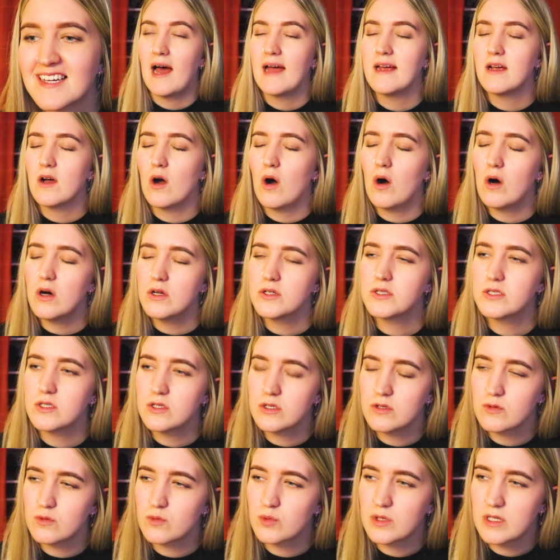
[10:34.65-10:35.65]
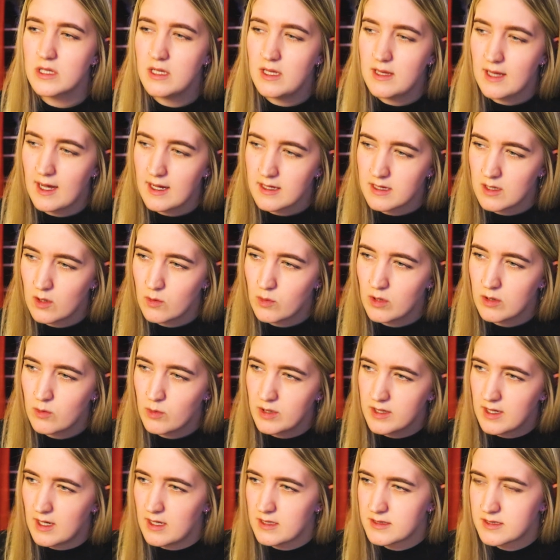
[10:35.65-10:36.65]
I also really like that one
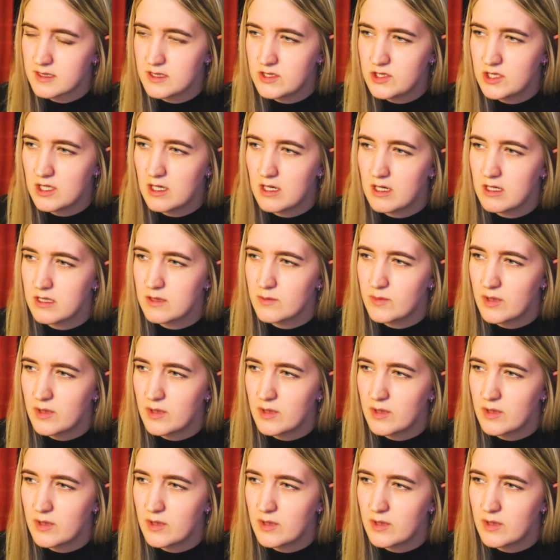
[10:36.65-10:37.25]
with Elton John,